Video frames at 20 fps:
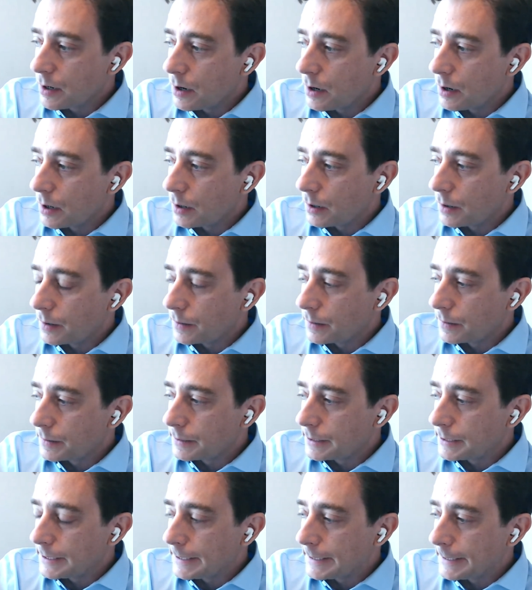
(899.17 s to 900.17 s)

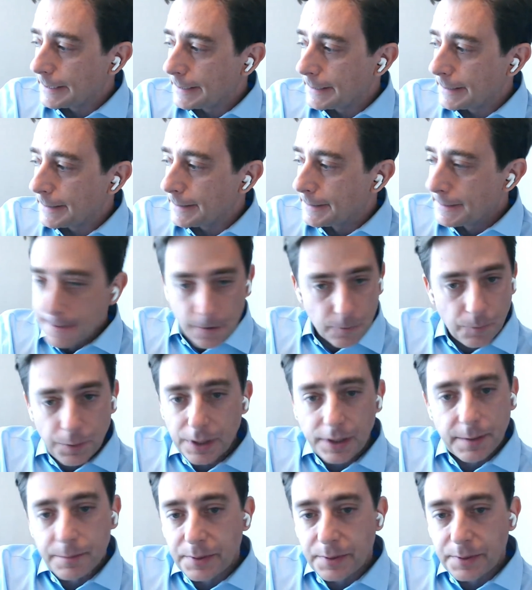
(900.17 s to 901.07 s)
are really